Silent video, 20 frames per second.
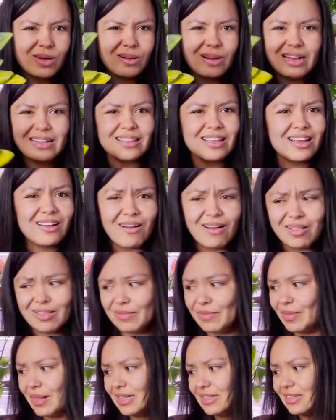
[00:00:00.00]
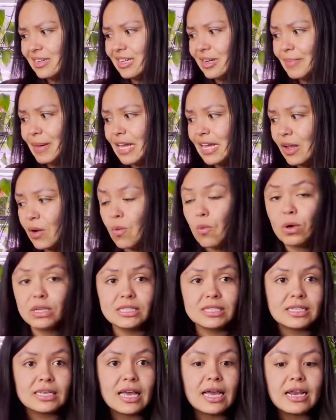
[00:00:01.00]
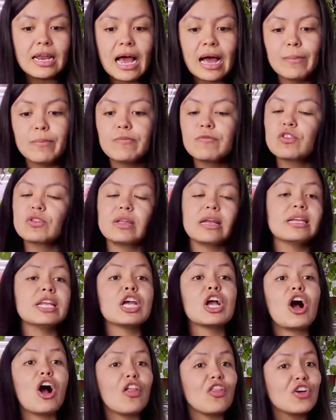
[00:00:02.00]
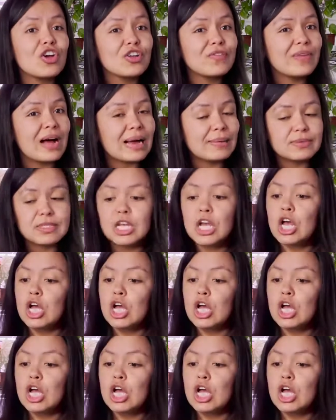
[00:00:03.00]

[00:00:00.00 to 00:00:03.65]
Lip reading: I think all the plants are gonna make it. Once again, I'm sending all the good vibes